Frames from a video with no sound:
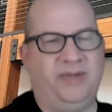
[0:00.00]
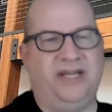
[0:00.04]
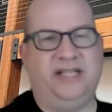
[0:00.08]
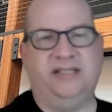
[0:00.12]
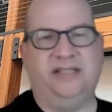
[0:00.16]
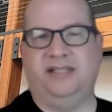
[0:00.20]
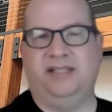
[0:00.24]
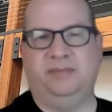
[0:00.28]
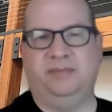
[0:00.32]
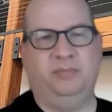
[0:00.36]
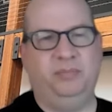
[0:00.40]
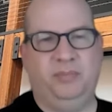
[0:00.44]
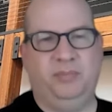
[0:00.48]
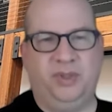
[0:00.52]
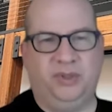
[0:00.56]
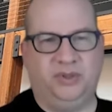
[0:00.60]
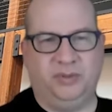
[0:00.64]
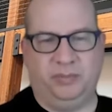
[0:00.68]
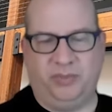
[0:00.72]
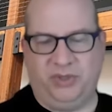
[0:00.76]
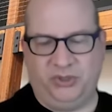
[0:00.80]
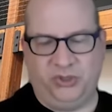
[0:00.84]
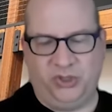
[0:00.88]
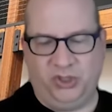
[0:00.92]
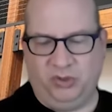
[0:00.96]
automates, they
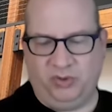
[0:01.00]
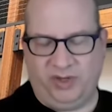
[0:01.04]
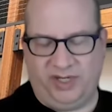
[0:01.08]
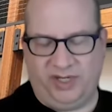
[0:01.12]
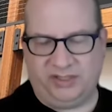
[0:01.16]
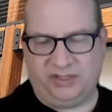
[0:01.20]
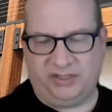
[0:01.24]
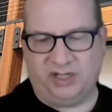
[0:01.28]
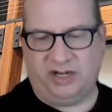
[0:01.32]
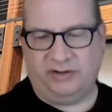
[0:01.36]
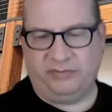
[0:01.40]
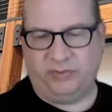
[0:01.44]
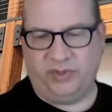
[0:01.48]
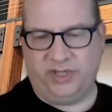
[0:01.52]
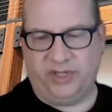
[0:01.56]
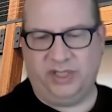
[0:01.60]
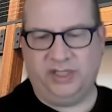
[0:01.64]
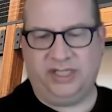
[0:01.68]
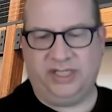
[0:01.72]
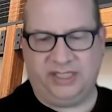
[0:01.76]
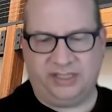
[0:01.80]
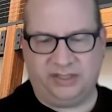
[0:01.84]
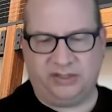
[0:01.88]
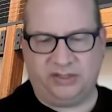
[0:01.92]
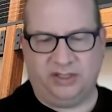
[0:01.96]
build a bunch of great
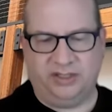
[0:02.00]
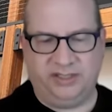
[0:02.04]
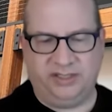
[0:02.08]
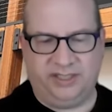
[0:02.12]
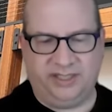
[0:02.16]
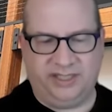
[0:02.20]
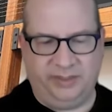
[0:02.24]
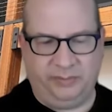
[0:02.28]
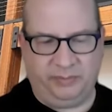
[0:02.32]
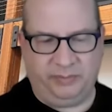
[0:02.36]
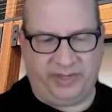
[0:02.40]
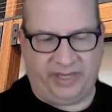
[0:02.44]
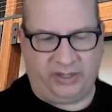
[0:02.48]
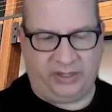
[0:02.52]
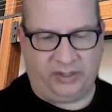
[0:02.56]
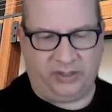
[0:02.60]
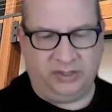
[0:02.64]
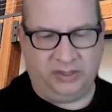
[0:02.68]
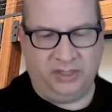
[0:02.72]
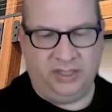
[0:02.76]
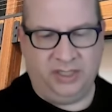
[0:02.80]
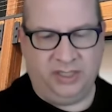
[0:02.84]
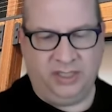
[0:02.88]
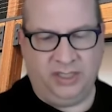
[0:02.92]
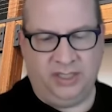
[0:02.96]
software. It starts getting
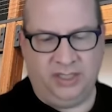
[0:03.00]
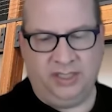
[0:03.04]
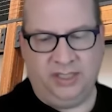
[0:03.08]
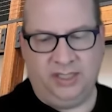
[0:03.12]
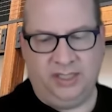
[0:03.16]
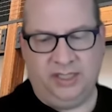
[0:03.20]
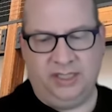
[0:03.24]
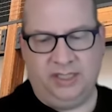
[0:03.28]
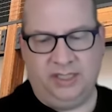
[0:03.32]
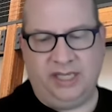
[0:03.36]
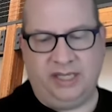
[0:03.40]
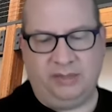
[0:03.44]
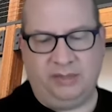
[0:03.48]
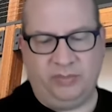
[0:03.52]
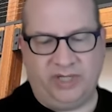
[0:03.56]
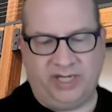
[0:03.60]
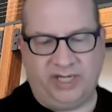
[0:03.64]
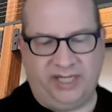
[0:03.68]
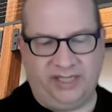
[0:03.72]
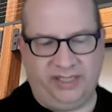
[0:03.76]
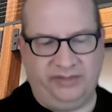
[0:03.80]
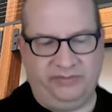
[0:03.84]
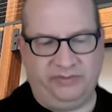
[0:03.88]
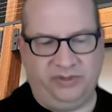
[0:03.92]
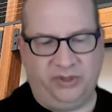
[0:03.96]
better. Then
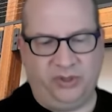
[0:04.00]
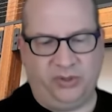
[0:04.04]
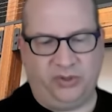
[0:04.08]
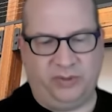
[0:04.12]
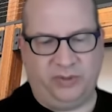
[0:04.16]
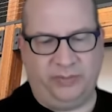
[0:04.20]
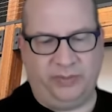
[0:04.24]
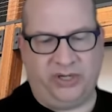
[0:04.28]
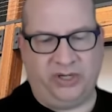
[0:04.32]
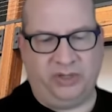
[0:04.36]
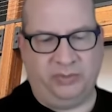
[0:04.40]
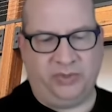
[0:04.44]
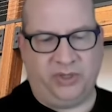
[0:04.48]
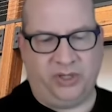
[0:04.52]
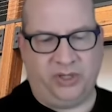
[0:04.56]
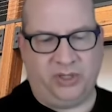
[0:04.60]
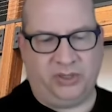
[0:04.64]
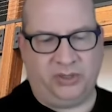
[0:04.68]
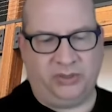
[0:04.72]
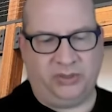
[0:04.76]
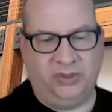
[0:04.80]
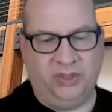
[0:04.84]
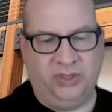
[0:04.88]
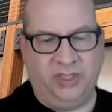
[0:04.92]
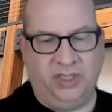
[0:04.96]
when I leave and go to
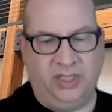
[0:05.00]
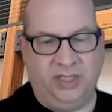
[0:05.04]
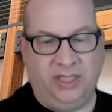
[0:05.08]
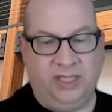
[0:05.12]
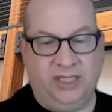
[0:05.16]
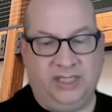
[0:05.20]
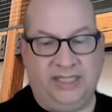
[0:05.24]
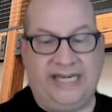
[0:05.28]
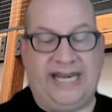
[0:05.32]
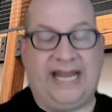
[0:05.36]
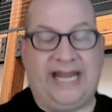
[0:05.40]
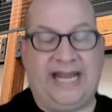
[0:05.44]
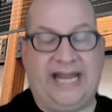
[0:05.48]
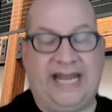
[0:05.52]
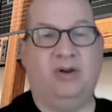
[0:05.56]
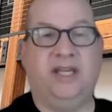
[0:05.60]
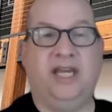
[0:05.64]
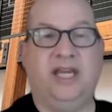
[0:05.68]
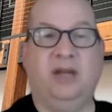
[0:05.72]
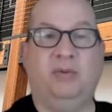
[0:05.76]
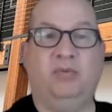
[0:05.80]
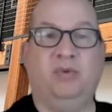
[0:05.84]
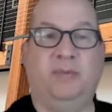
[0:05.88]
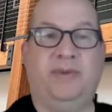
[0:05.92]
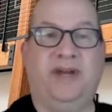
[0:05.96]
Butterball,
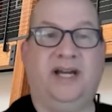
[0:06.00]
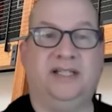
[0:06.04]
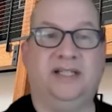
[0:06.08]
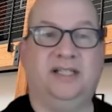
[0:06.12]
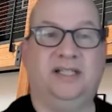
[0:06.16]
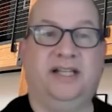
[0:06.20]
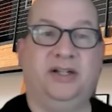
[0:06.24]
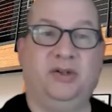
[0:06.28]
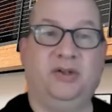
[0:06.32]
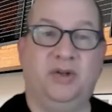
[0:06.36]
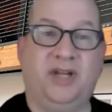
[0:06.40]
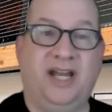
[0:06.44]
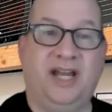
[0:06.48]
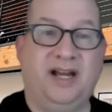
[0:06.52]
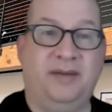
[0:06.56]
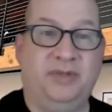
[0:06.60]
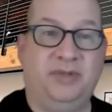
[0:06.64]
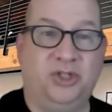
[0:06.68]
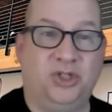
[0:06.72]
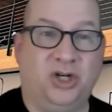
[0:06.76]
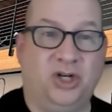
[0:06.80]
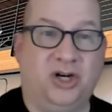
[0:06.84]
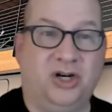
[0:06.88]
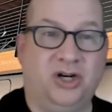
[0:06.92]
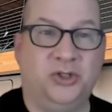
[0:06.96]
now again, we're back to like, okay,
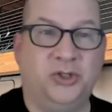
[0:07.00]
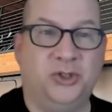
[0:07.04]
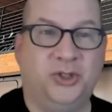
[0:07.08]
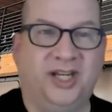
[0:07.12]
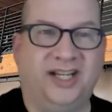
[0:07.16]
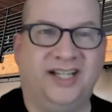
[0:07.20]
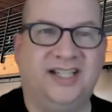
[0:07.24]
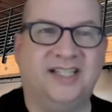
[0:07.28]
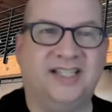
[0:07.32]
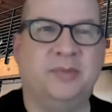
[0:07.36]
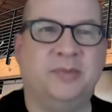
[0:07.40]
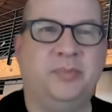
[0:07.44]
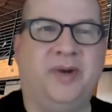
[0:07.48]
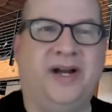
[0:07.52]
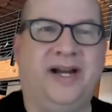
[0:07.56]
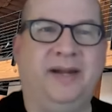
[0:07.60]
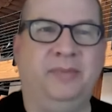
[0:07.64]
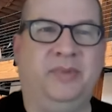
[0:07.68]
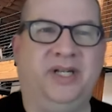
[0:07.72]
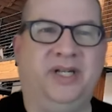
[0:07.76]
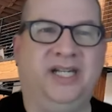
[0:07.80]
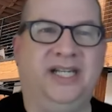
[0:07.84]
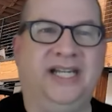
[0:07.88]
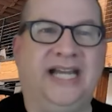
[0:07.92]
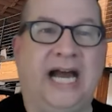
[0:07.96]
I'm in charge. Like, it's
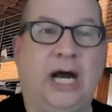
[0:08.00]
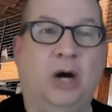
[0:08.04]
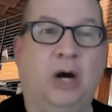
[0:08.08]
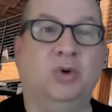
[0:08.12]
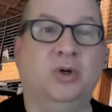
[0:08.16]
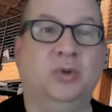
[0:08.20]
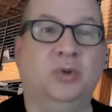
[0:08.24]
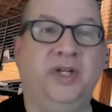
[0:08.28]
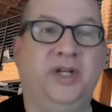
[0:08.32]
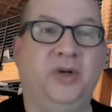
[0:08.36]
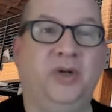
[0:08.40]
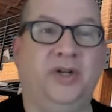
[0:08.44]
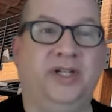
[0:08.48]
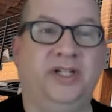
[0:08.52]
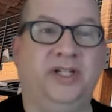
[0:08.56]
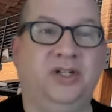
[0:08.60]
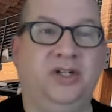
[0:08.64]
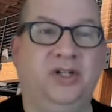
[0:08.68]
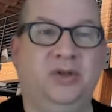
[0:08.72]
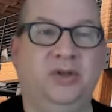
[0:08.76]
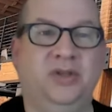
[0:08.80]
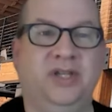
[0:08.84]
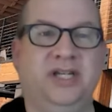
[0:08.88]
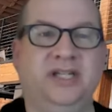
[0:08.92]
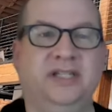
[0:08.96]
my money. How are we going
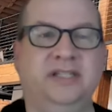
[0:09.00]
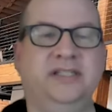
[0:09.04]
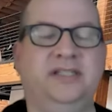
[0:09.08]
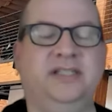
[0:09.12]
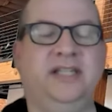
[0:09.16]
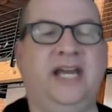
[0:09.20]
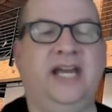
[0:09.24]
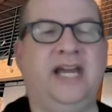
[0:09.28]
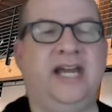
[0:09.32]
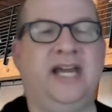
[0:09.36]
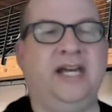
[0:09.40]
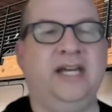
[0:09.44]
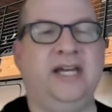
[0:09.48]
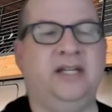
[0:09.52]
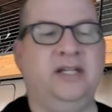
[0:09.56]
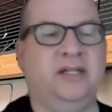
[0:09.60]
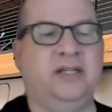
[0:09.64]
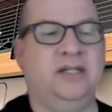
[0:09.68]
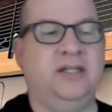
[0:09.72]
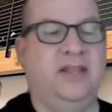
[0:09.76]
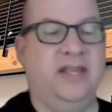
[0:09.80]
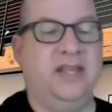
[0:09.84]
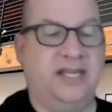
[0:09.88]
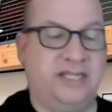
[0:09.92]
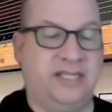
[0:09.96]
to do this?
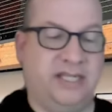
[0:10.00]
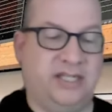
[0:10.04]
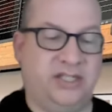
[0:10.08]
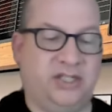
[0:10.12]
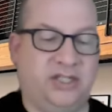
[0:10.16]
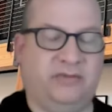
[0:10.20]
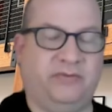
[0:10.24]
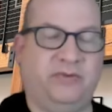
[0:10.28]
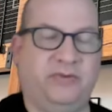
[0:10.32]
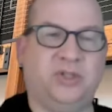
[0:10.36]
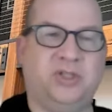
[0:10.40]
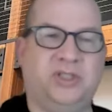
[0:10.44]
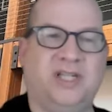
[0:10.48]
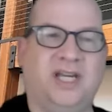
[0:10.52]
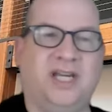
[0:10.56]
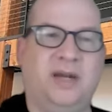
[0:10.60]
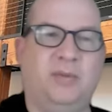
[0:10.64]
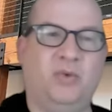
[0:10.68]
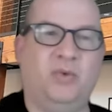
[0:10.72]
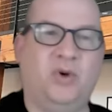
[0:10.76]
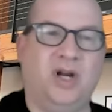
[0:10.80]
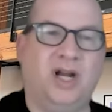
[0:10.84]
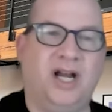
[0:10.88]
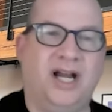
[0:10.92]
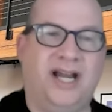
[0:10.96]
And this is the first
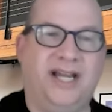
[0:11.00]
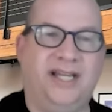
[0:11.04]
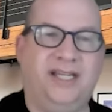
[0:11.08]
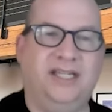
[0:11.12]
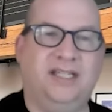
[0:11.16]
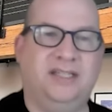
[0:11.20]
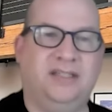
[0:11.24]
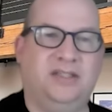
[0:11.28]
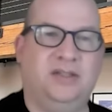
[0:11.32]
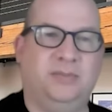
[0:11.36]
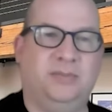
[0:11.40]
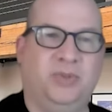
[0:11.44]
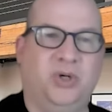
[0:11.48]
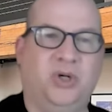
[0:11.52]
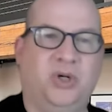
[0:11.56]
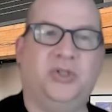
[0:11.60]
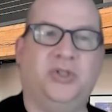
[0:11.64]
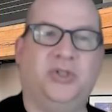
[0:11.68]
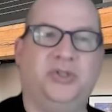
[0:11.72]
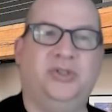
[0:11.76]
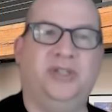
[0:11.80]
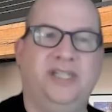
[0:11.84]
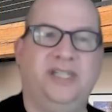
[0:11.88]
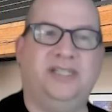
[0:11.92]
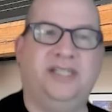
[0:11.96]
time where I get to
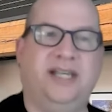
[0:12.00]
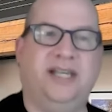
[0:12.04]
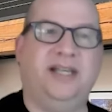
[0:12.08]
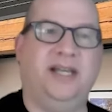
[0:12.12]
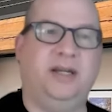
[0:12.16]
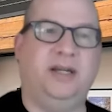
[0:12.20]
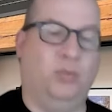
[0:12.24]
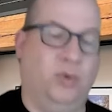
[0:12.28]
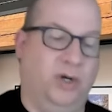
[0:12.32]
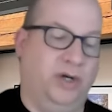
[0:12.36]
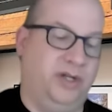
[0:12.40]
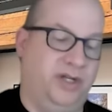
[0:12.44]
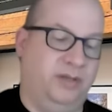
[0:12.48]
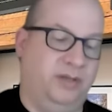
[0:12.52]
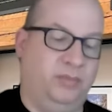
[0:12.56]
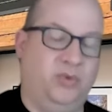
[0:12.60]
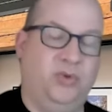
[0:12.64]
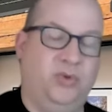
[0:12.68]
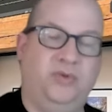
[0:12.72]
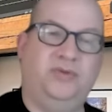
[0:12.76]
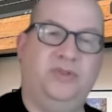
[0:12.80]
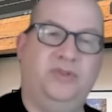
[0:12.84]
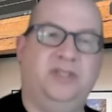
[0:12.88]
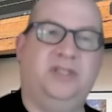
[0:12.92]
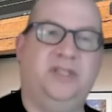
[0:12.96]
personally say, like, we're going
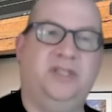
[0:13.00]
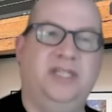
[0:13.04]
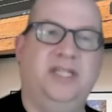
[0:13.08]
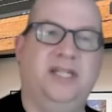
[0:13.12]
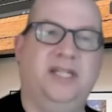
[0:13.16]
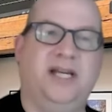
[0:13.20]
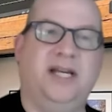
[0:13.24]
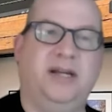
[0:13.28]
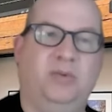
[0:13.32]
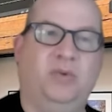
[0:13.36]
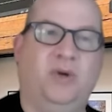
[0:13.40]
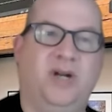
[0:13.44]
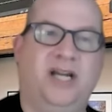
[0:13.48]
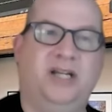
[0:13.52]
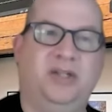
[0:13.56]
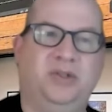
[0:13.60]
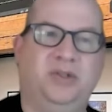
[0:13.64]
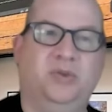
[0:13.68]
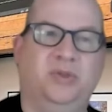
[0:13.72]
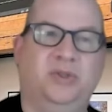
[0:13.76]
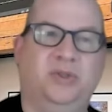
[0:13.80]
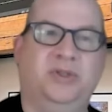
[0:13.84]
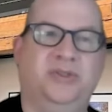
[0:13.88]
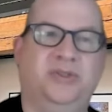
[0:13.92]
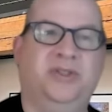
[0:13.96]
to move to
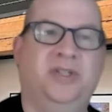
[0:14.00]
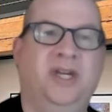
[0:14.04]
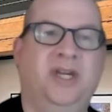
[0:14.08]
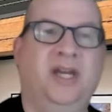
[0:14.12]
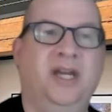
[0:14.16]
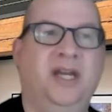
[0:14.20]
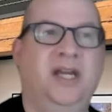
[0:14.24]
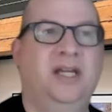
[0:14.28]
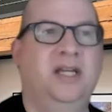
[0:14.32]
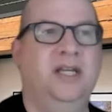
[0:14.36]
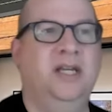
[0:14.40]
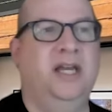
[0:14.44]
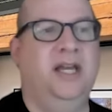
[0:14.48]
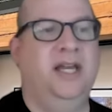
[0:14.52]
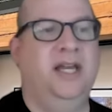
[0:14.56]
DIY tools.